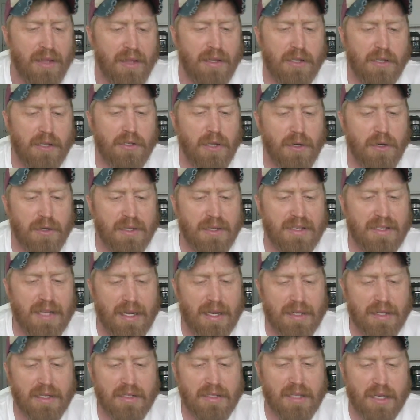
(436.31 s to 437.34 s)
These are
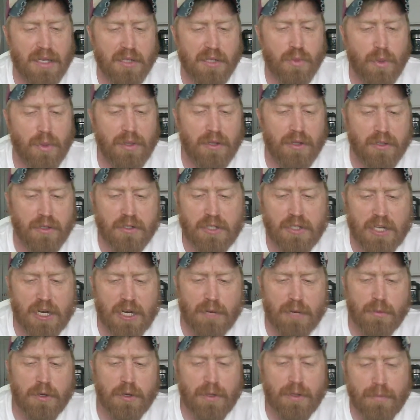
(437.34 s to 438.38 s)
designed to test whether the
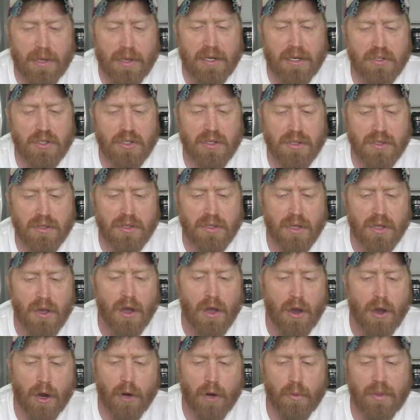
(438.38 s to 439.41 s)
chamber dimensions
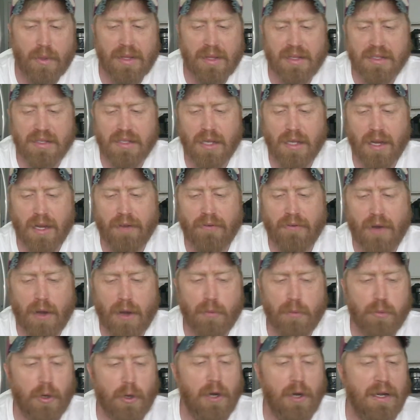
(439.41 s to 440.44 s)
are within safe
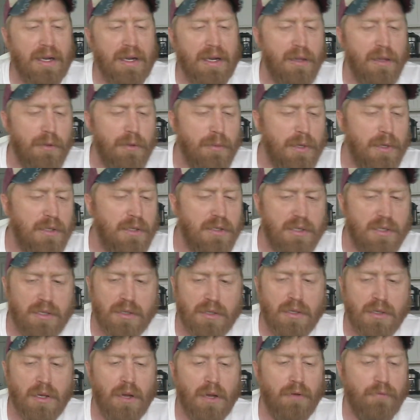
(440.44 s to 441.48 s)
operating limits
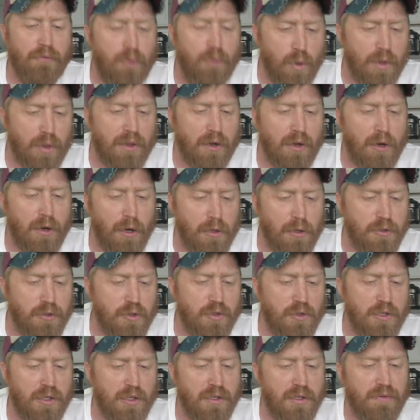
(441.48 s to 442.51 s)
for the
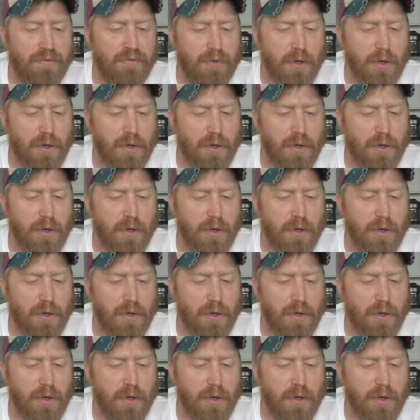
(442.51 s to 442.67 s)
cartridges.